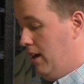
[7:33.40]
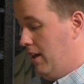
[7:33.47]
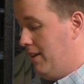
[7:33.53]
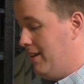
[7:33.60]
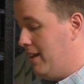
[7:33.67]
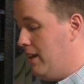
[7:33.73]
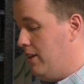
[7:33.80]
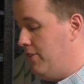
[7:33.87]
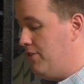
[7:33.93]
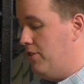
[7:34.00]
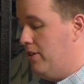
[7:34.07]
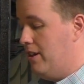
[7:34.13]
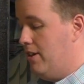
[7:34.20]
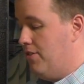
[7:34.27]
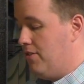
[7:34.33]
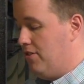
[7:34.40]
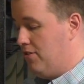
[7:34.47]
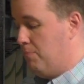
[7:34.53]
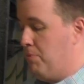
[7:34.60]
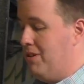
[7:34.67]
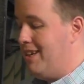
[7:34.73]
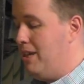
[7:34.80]
the easier it is just
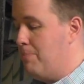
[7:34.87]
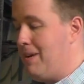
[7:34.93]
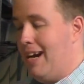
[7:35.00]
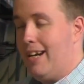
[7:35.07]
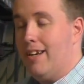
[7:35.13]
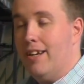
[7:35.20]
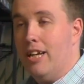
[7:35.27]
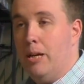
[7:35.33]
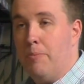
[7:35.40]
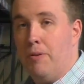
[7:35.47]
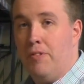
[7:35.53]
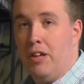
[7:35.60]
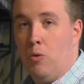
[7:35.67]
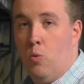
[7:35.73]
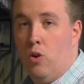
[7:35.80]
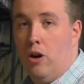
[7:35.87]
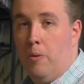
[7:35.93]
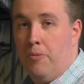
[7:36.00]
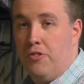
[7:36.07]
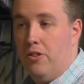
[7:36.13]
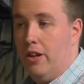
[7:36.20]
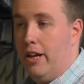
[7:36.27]
to put a heat pack in and keep everything
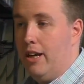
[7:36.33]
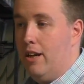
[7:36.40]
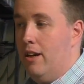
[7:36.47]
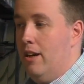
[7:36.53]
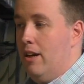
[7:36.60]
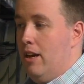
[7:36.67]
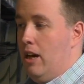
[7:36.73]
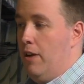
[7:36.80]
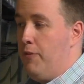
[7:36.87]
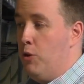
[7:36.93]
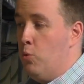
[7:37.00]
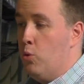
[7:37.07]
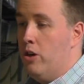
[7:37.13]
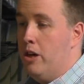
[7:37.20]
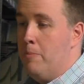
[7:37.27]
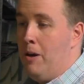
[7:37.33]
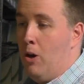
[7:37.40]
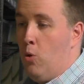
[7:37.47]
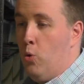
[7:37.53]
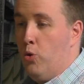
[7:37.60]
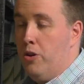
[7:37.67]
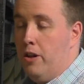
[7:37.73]
warm. So like, if you're worried
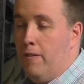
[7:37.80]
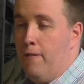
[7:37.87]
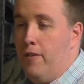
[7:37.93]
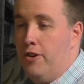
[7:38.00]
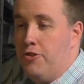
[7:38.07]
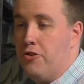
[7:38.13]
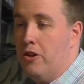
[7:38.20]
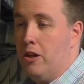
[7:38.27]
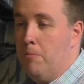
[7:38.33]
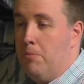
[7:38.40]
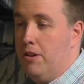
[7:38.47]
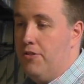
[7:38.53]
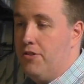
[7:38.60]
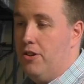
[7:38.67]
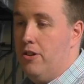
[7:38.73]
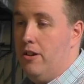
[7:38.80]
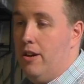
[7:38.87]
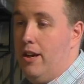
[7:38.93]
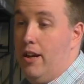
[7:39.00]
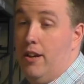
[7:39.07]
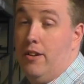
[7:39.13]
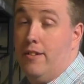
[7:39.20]
about ordering fish during a blizzard,
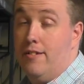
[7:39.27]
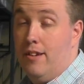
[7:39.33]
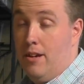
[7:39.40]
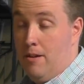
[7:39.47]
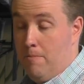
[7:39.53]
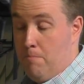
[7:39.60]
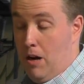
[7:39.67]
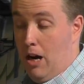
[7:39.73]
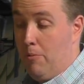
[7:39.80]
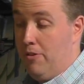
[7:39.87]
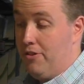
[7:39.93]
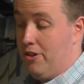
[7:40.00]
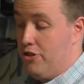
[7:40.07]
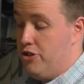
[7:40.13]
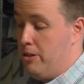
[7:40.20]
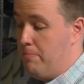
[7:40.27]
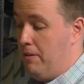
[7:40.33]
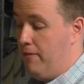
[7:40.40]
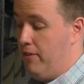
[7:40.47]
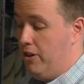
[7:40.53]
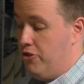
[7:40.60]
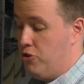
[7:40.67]
and let's say Bob was going to ship you
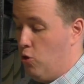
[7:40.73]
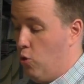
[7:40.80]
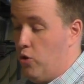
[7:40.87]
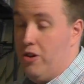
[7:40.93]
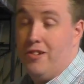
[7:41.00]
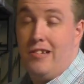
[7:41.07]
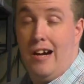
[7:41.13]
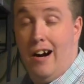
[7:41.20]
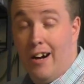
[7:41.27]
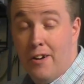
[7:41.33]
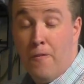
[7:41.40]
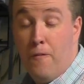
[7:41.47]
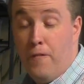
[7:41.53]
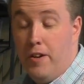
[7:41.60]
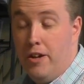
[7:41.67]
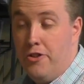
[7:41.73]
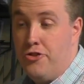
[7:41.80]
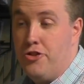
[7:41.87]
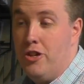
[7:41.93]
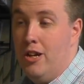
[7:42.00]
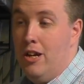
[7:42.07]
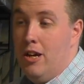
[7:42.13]
fish, order a ton of
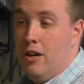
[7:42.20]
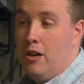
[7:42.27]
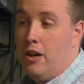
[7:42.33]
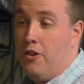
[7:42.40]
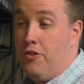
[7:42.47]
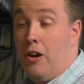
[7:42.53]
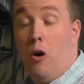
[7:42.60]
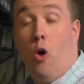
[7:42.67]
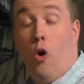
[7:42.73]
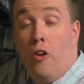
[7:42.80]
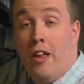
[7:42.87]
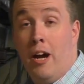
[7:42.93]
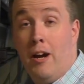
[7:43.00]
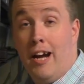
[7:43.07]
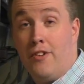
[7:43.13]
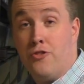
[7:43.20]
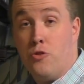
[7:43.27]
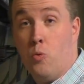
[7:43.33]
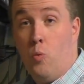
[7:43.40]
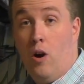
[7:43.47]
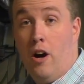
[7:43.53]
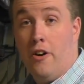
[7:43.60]
fish, because all that extra
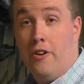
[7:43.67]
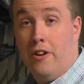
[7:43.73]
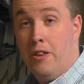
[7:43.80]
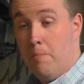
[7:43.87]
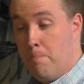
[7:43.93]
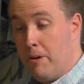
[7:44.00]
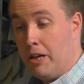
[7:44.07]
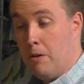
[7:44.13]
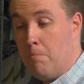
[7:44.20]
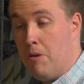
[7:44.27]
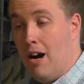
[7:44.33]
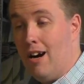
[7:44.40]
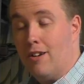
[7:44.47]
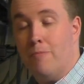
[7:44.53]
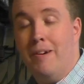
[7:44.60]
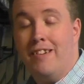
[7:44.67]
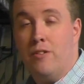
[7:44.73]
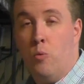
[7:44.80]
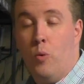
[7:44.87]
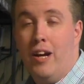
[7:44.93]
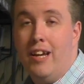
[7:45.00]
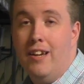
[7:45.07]
water in the bigger box makes
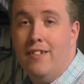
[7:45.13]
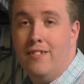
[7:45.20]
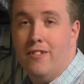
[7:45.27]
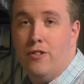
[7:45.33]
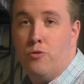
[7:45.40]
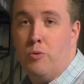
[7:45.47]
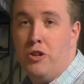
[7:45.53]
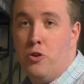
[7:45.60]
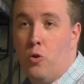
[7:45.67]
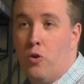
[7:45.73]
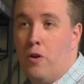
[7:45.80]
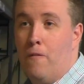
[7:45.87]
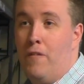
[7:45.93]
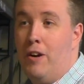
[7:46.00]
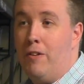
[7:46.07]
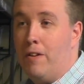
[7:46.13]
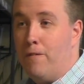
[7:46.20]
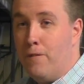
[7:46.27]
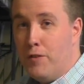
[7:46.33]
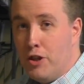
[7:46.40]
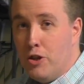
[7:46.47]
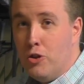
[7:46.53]
it way easier. It's when you order very
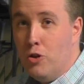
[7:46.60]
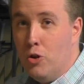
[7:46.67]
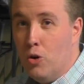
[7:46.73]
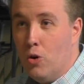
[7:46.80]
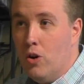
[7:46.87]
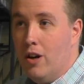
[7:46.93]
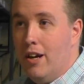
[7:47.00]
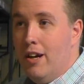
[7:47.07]
few,